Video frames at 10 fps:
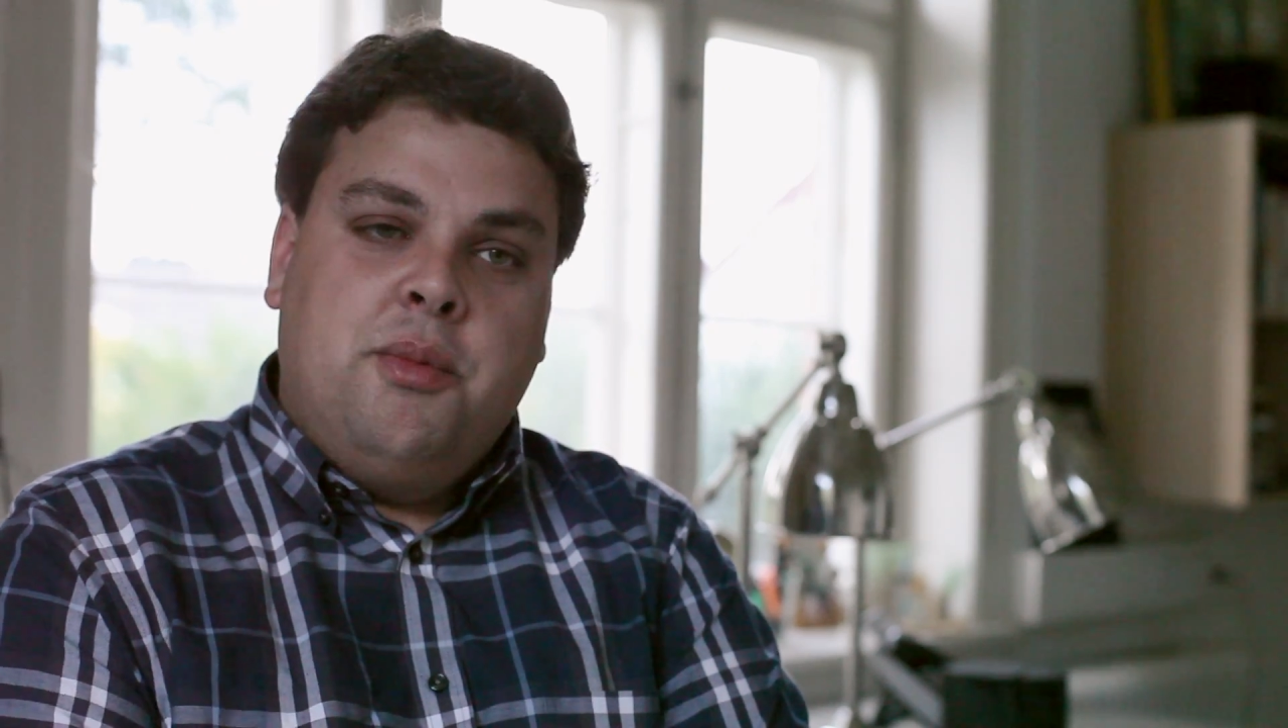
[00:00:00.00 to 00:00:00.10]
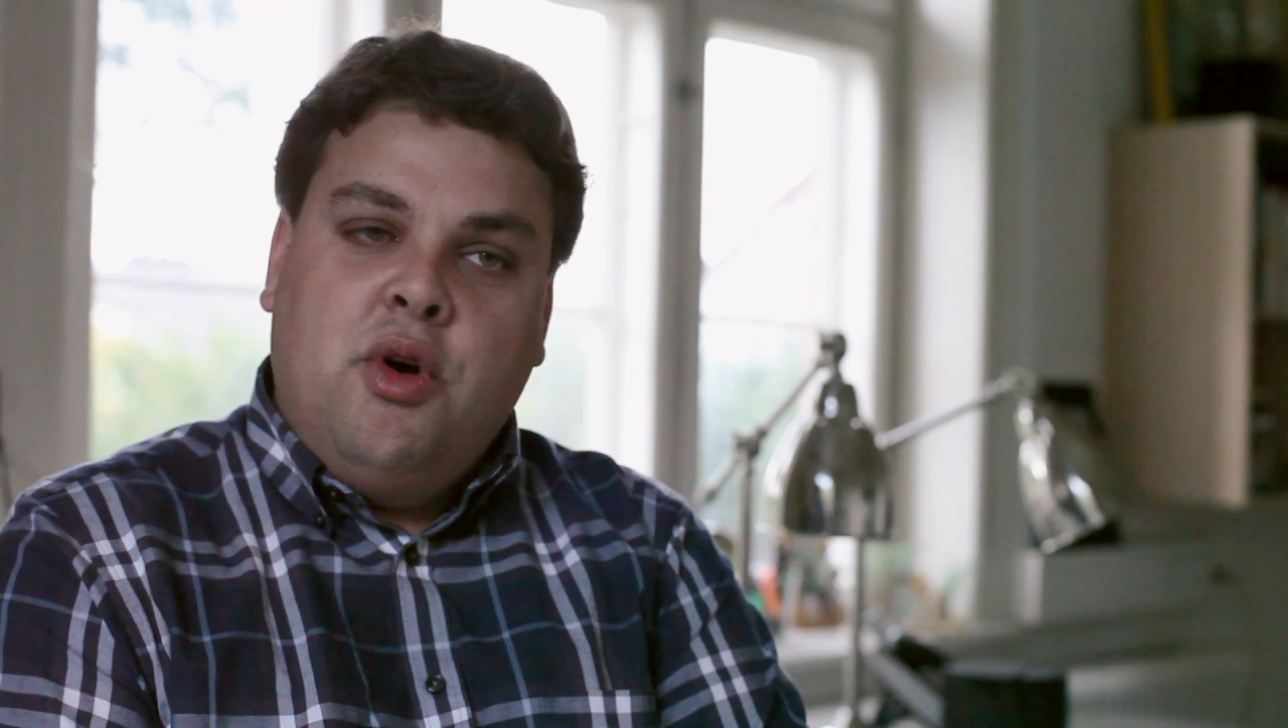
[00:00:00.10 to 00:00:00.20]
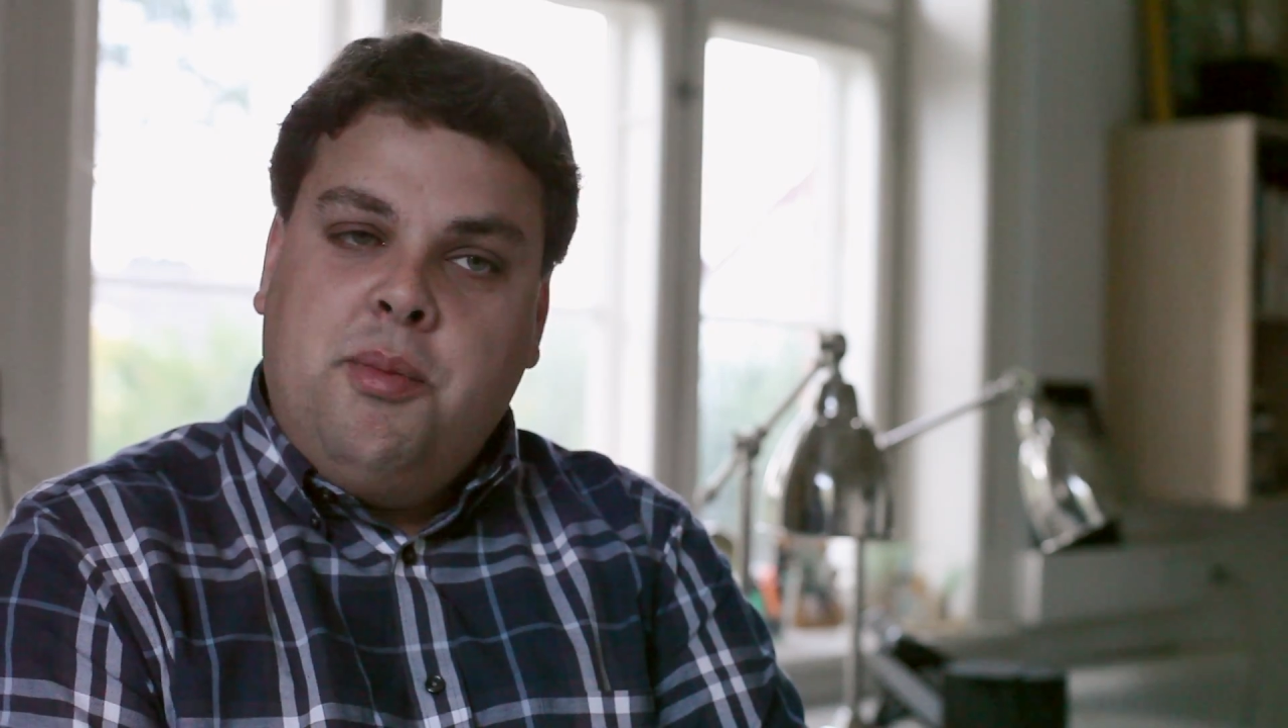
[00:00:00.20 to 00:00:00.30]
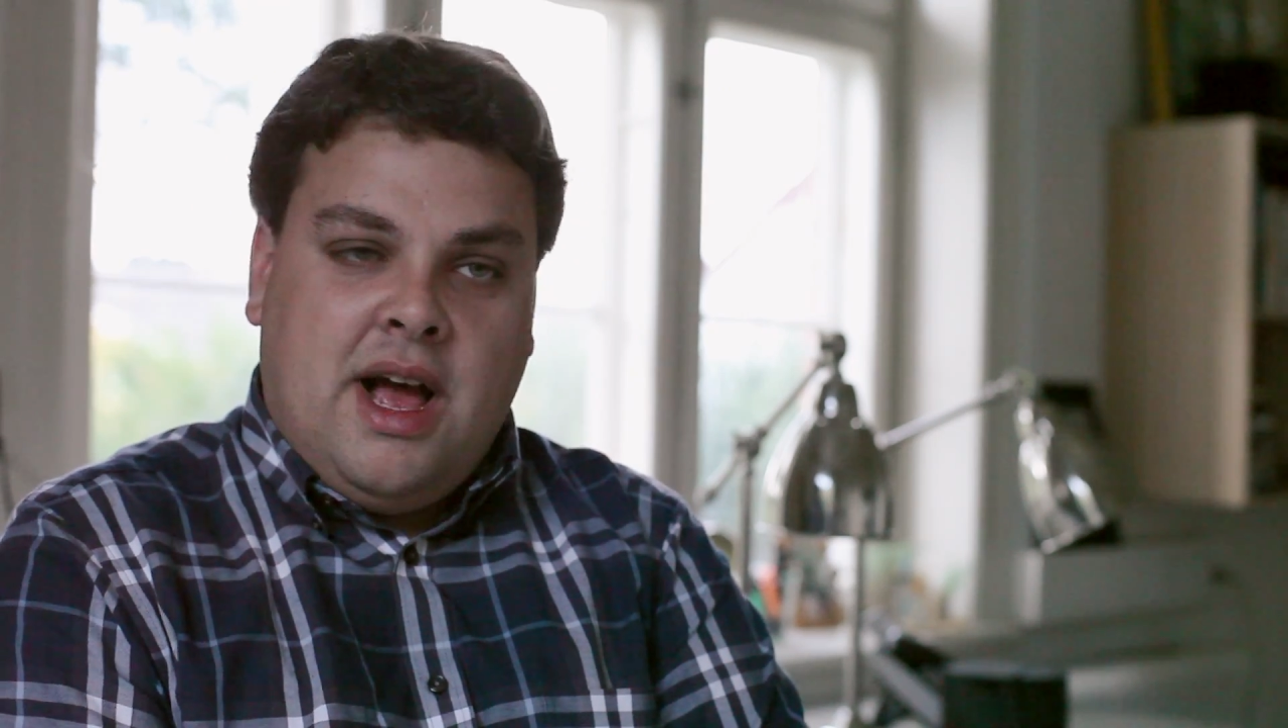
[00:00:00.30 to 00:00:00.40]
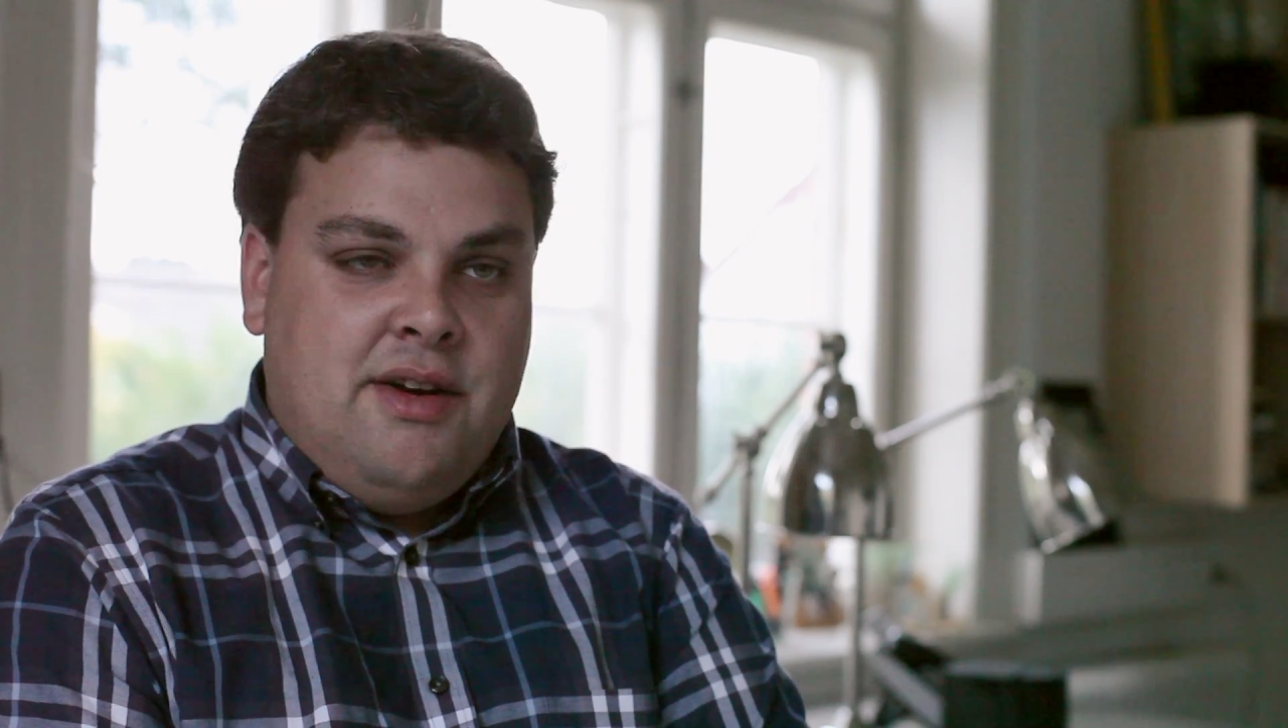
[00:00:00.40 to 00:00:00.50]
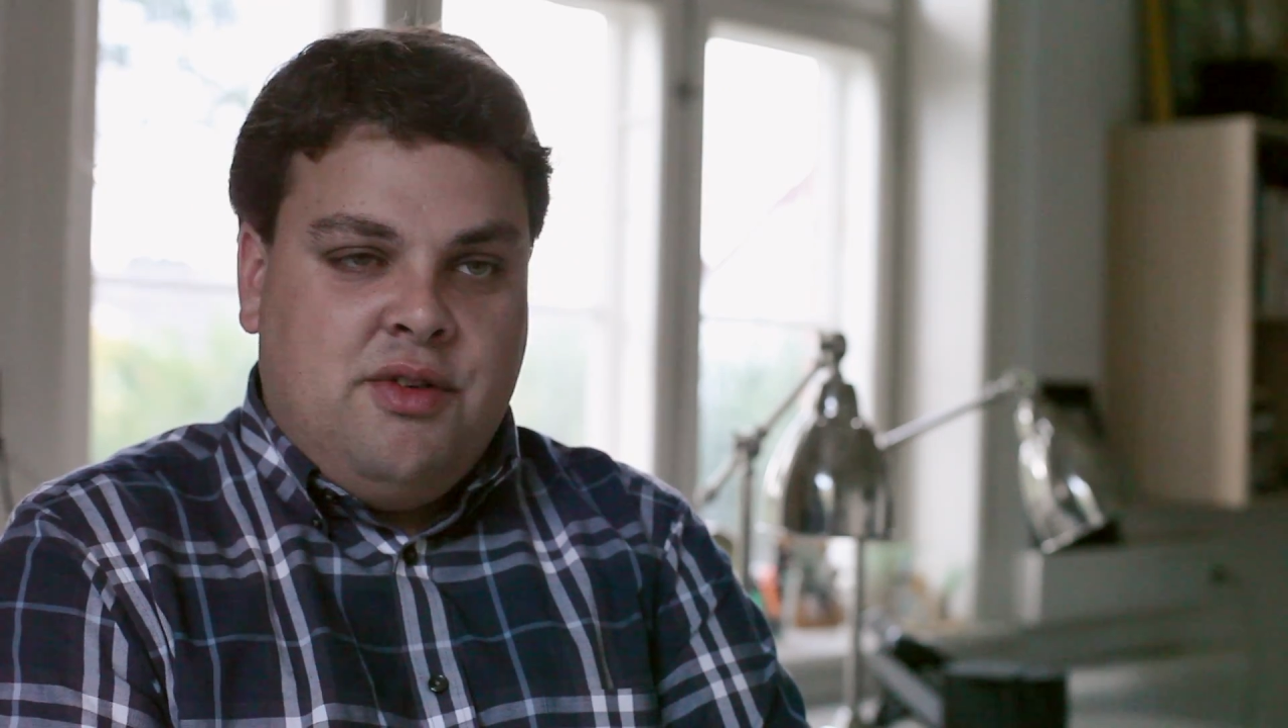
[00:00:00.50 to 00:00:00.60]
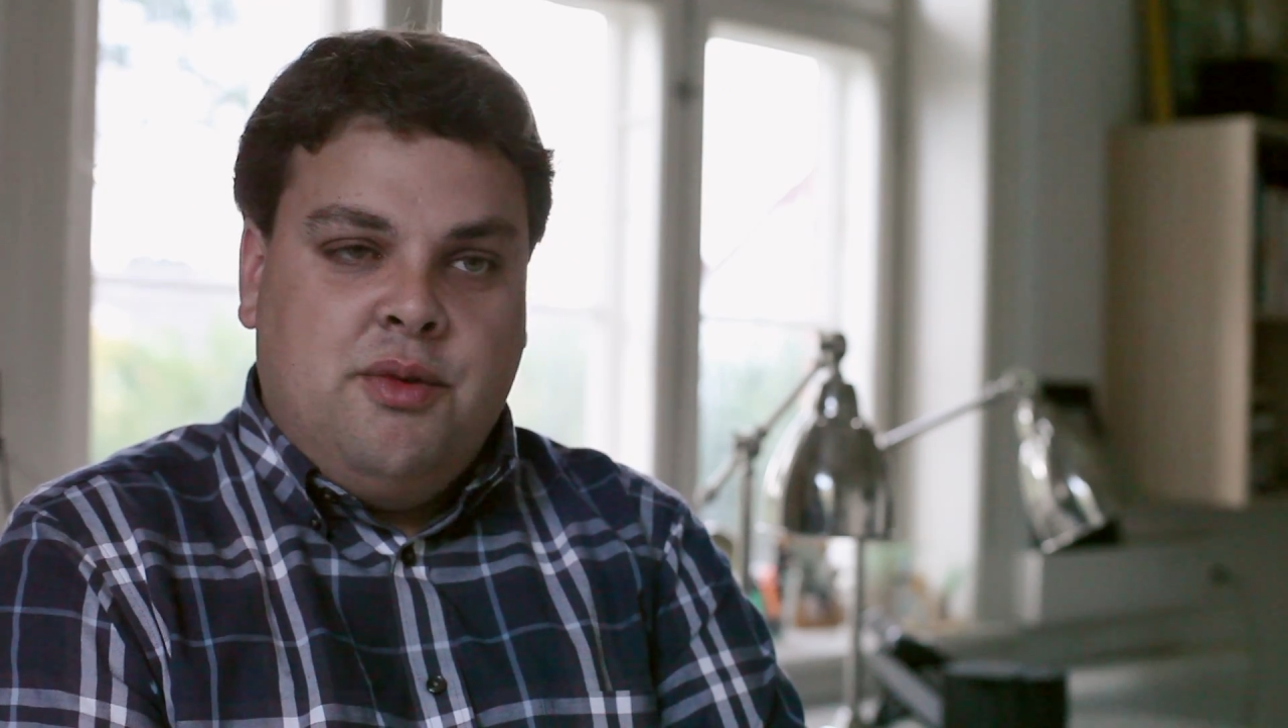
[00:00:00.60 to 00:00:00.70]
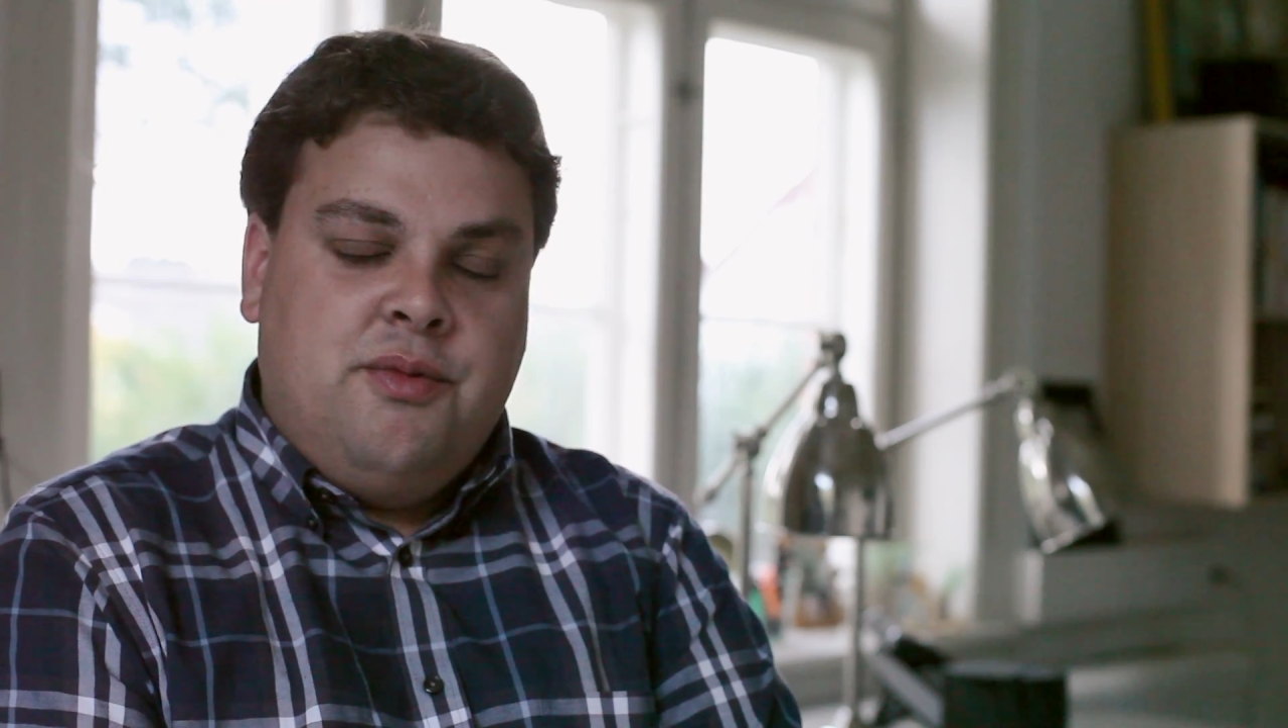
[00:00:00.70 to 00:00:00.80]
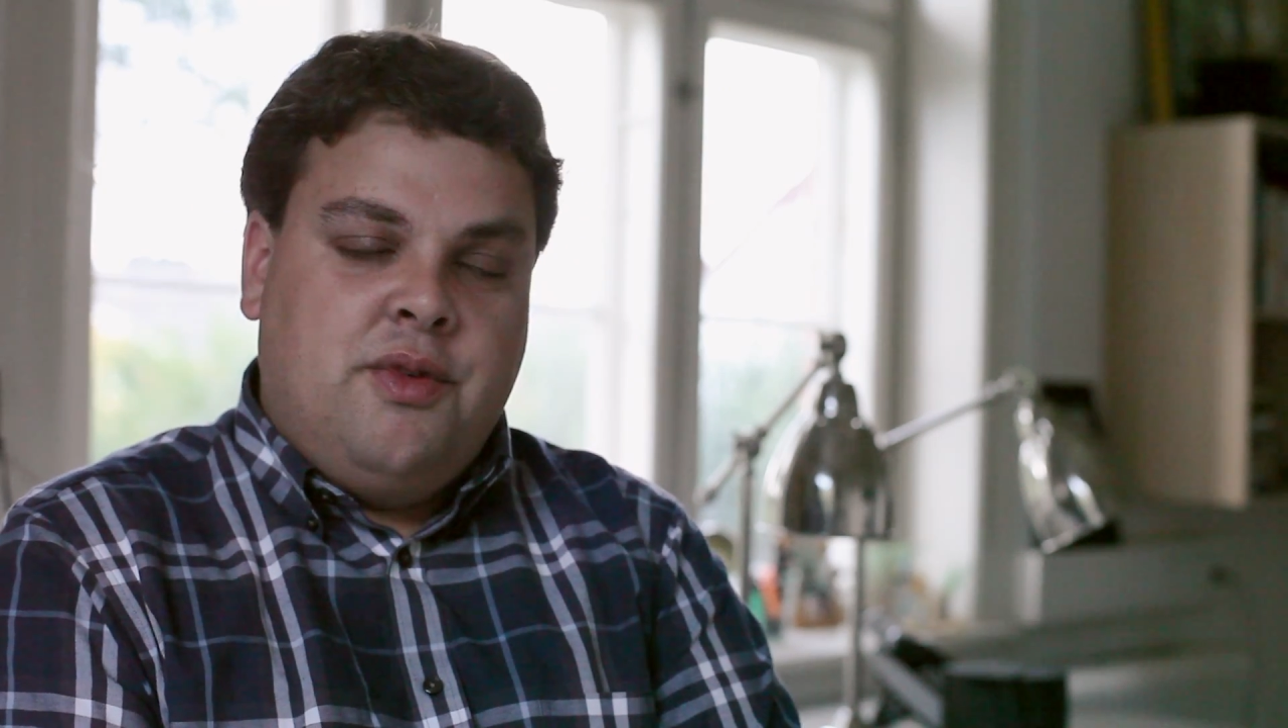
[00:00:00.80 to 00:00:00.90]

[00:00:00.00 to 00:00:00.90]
mobile phone,